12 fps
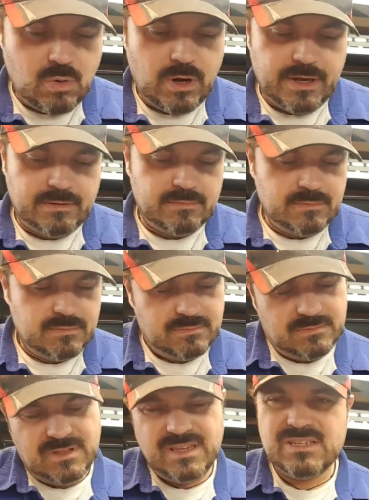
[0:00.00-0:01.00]

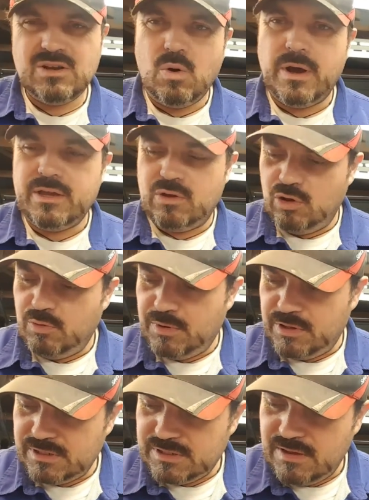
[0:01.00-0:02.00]
quite good,
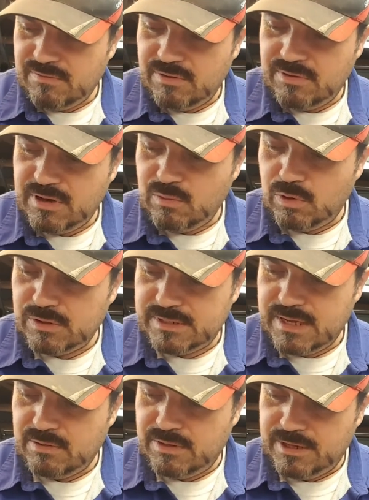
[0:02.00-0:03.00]
but there's even thinner ones
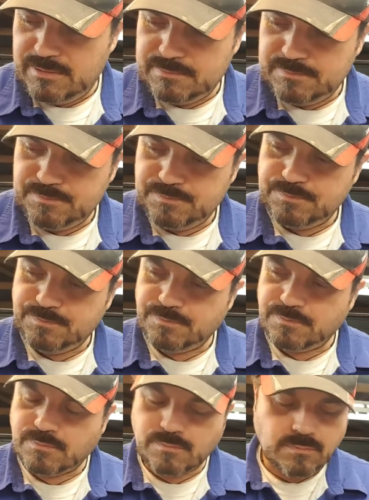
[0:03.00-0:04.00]
out there.
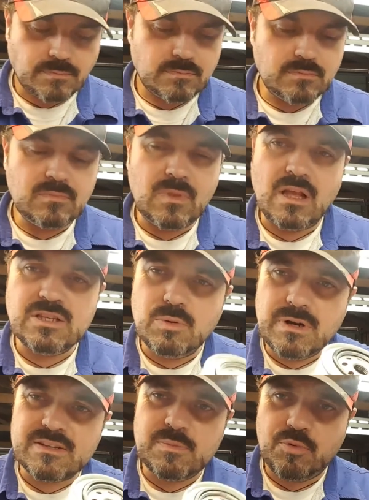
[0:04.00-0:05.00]
So
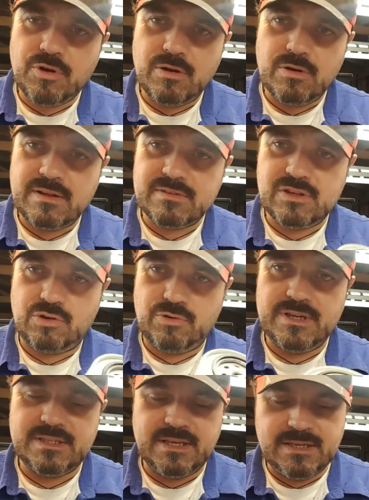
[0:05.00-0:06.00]
we're gonna have to
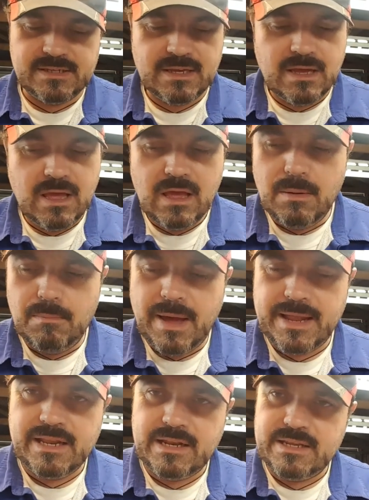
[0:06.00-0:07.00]
grease these
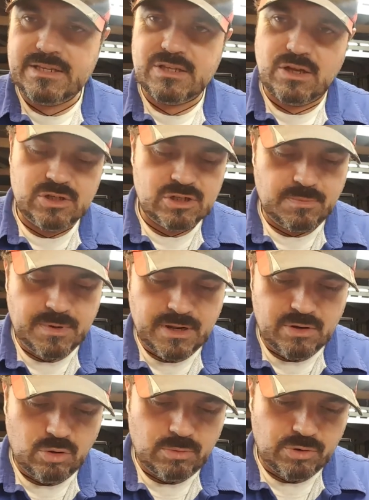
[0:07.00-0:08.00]
manually, so just a bit of
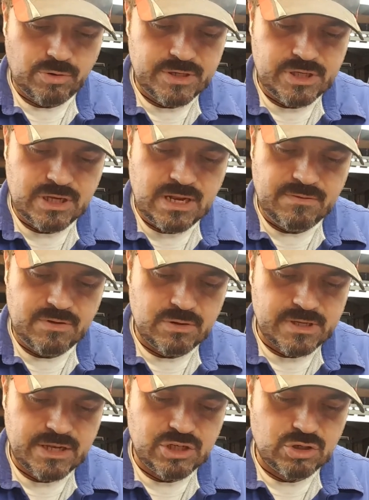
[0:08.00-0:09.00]
normal grease. You can even
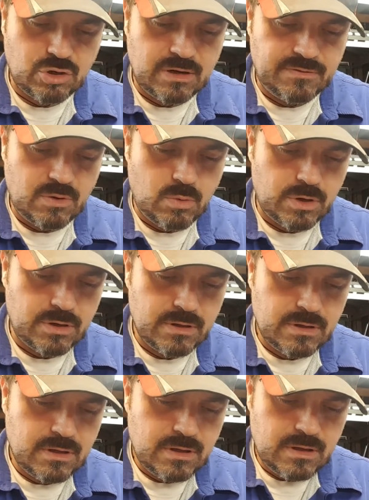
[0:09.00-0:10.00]
use engine oil if you want,
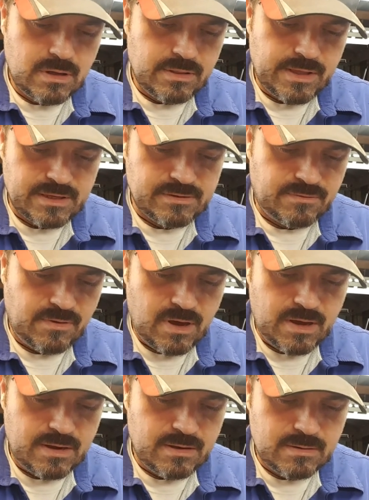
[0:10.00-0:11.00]
that's
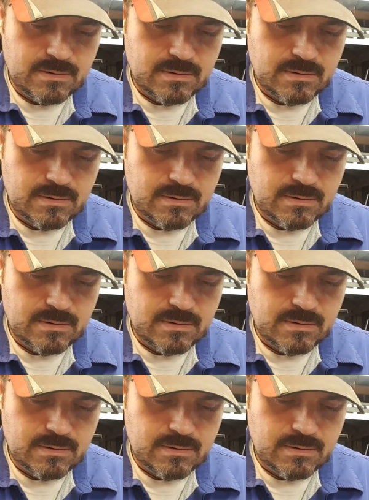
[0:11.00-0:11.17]
fine.